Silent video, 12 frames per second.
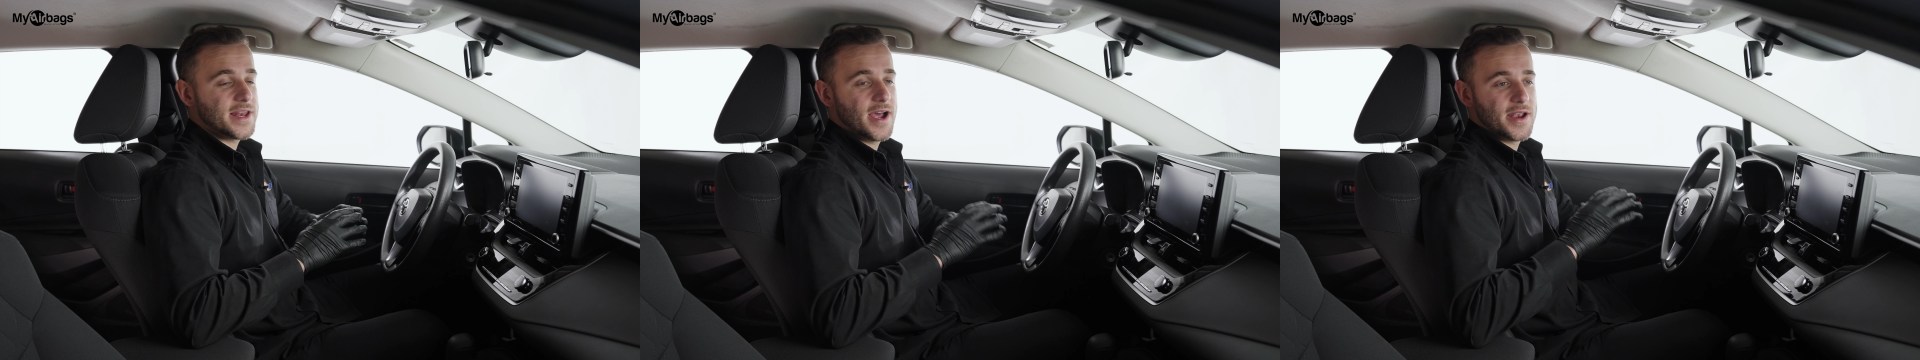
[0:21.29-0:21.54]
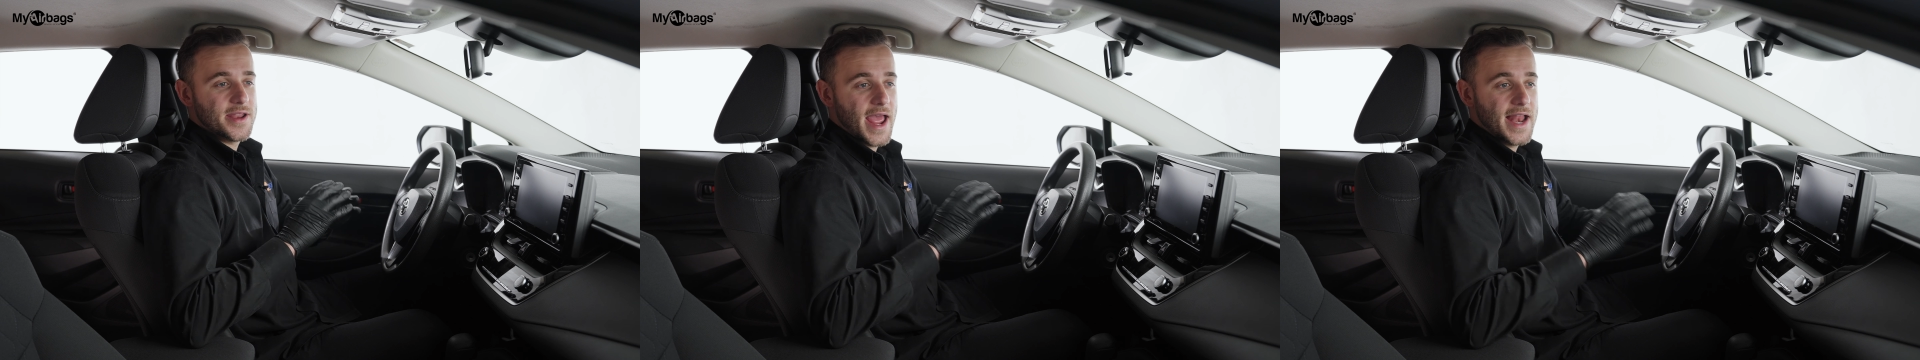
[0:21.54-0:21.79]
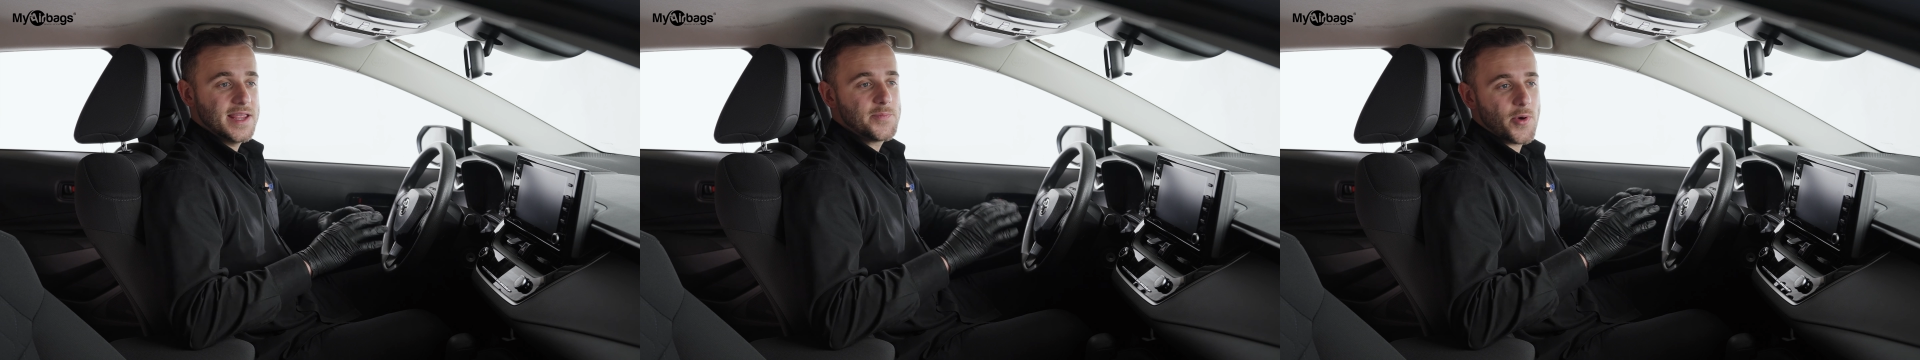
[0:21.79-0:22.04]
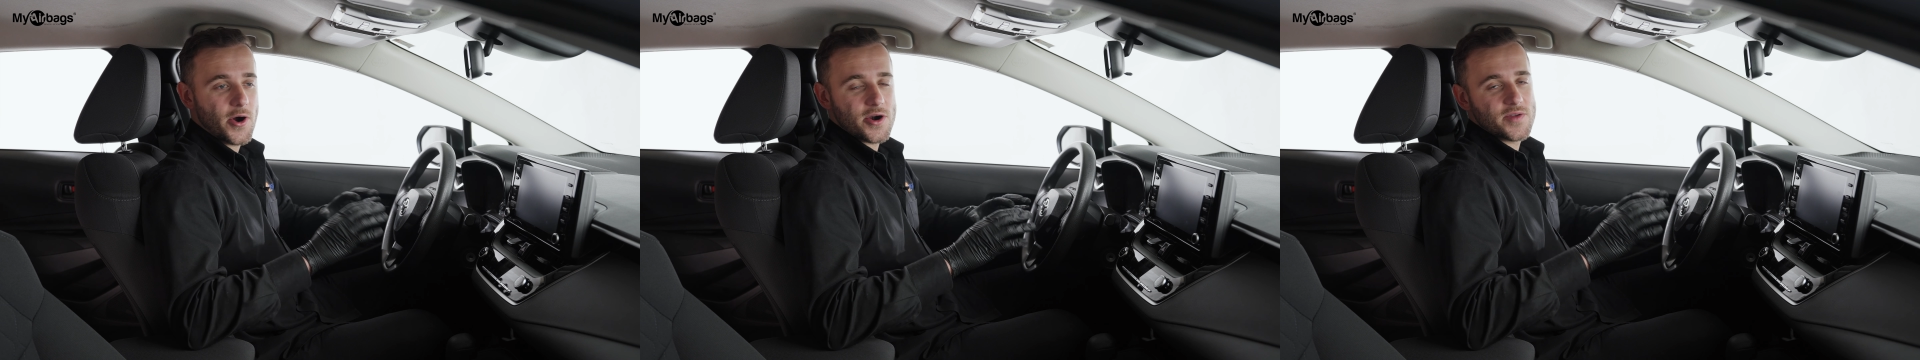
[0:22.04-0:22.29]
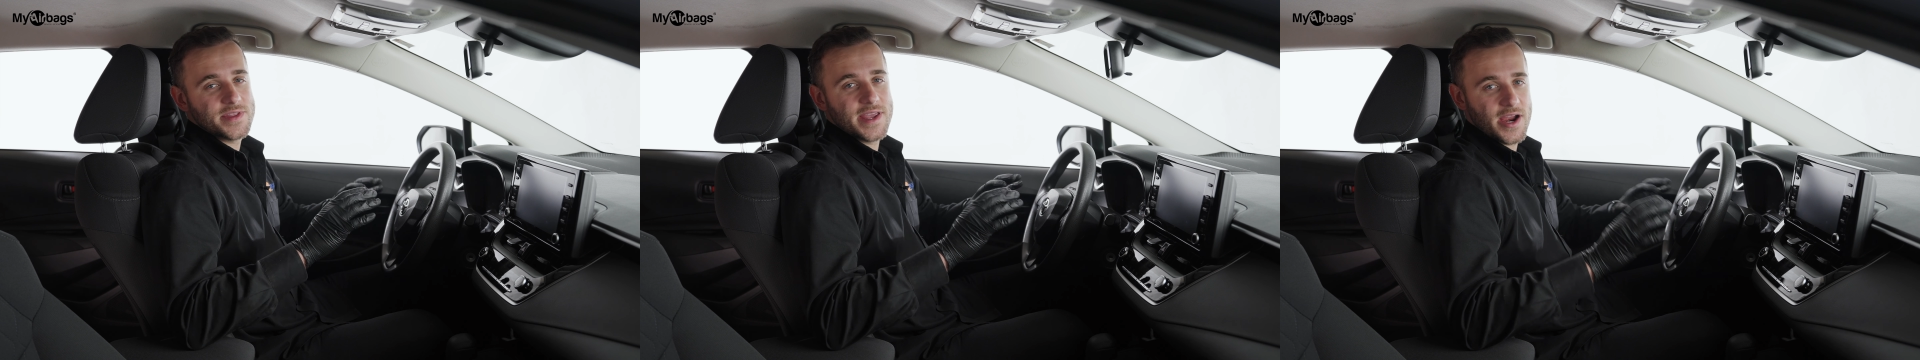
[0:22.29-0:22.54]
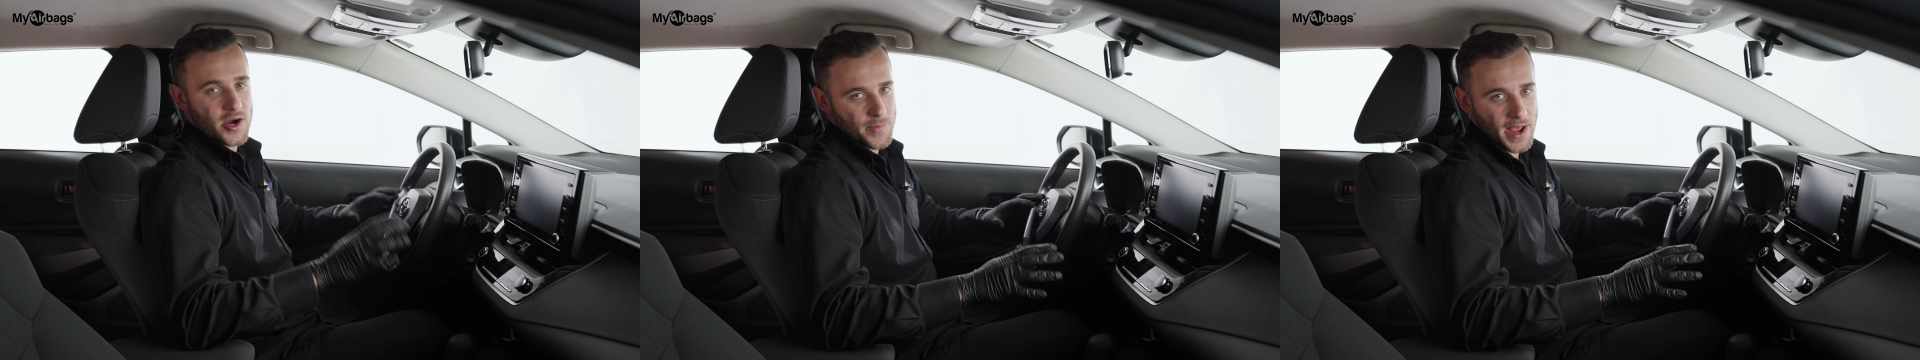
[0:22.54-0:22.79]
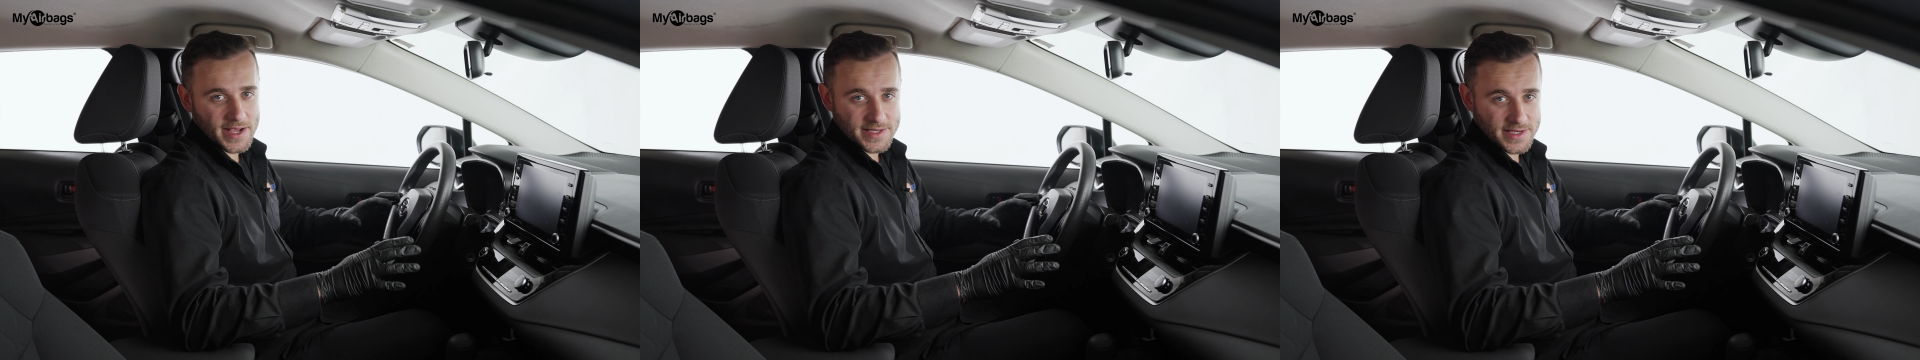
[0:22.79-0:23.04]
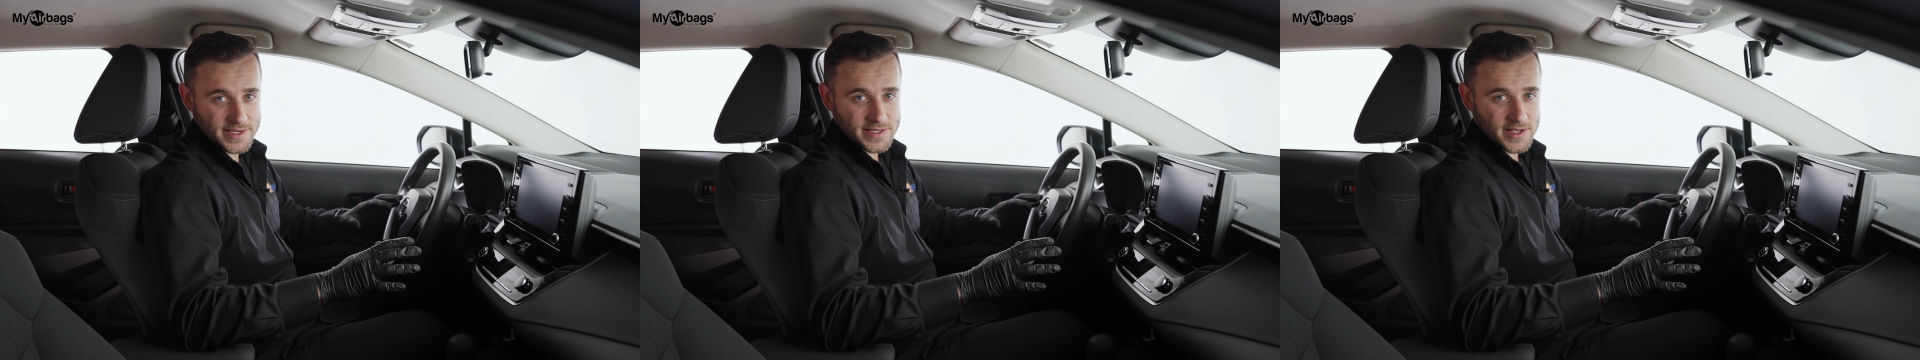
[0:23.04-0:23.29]
on any part of the airbag
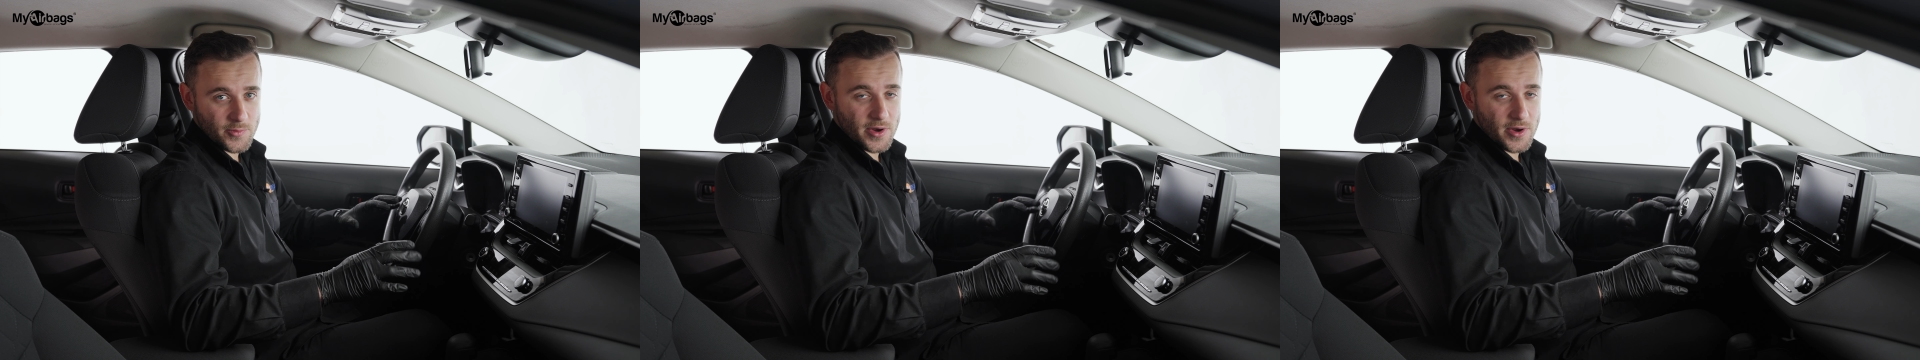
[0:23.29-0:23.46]
system,